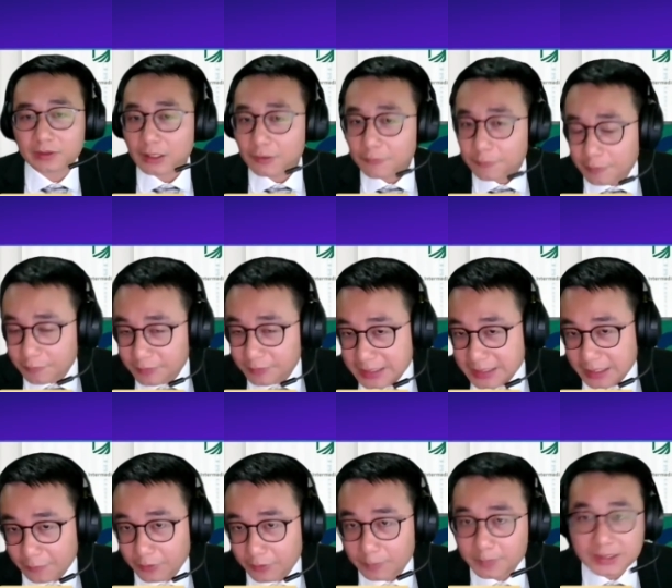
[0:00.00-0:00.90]

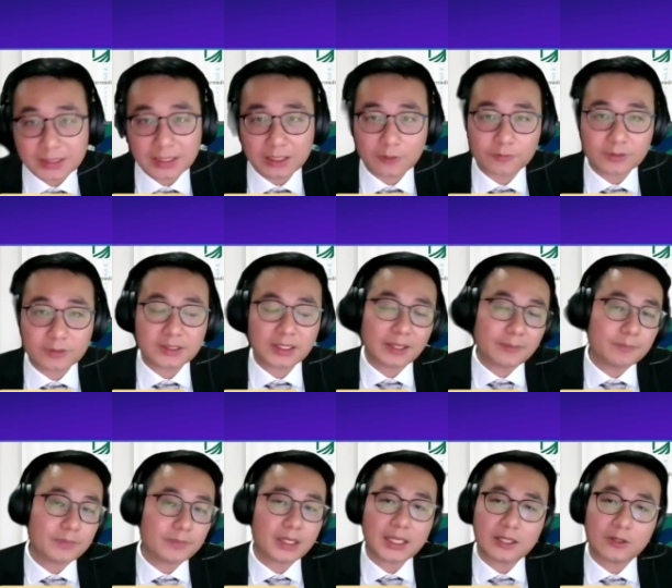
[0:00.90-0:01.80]
57% of the time,
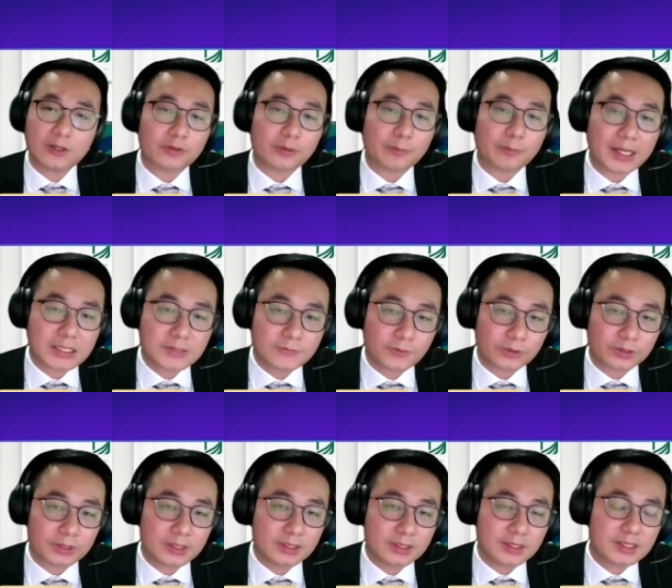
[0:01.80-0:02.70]
8 of the past
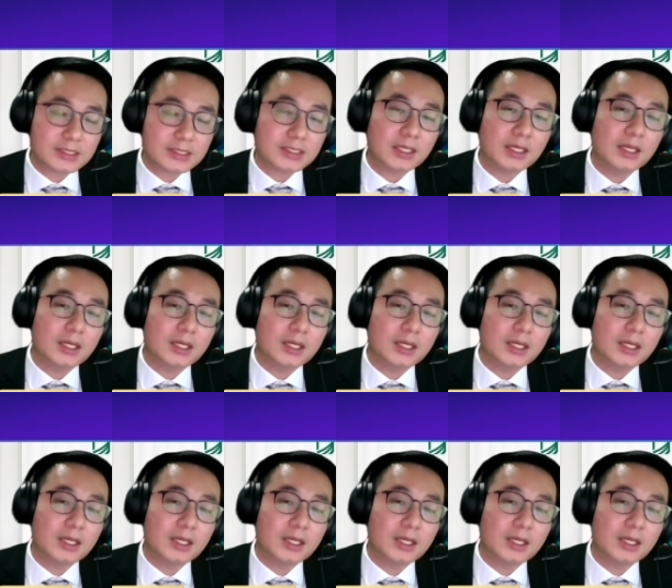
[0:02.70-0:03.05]
14 years.